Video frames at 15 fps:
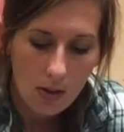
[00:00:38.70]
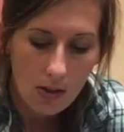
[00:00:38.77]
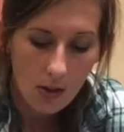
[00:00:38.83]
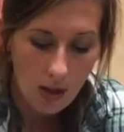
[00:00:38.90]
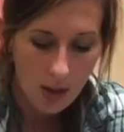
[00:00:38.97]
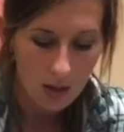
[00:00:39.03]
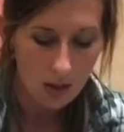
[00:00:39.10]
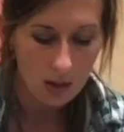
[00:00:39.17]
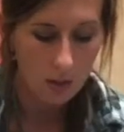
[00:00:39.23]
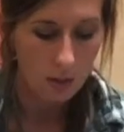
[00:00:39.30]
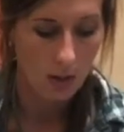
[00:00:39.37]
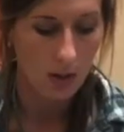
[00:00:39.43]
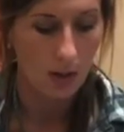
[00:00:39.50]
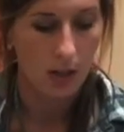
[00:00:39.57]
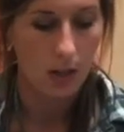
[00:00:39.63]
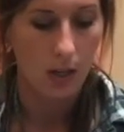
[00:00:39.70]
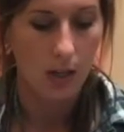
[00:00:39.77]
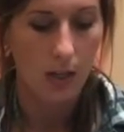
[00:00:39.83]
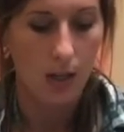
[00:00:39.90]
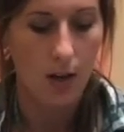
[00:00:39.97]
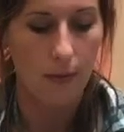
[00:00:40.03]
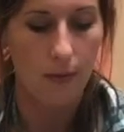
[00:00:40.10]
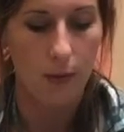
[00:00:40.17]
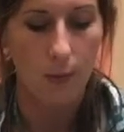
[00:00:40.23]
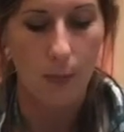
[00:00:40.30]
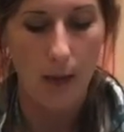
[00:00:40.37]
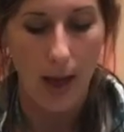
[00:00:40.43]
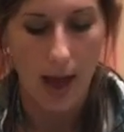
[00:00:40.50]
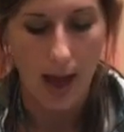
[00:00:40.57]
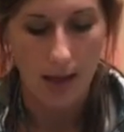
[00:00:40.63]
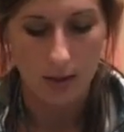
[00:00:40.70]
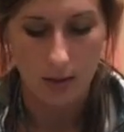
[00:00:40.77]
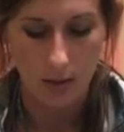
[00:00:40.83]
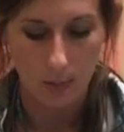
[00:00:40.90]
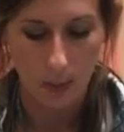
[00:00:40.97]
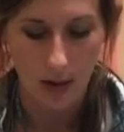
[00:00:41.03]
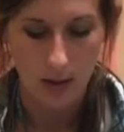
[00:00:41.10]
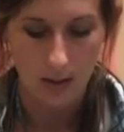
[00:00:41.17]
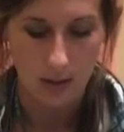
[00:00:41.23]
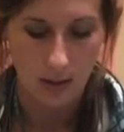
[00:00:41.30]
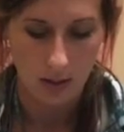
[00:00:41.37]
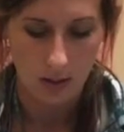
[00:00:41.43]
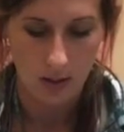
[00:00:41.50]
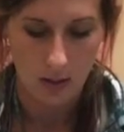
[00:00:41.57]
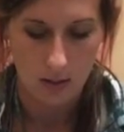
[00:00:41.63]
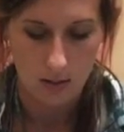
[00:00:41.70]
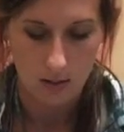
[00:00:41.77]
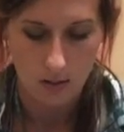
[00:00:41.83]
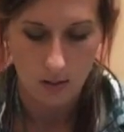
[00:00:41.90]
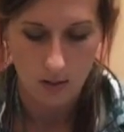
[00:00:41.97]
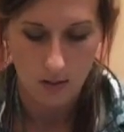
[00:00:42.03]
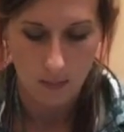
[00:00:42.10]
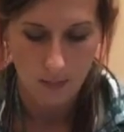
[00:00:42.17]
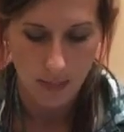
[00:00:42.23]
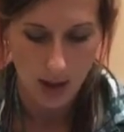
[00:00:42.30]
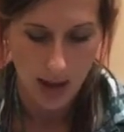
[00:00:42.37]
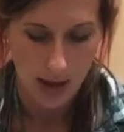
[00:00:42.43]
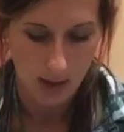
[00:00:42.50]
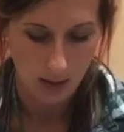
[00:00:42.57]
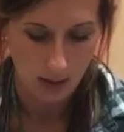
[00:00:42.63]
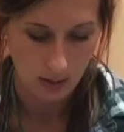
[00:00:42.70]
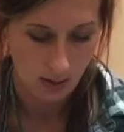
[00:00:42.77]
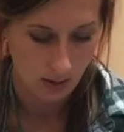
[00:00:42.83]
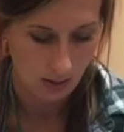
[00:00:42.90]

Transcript: Then you want to clean off your bat. This plastic thing is called a bat.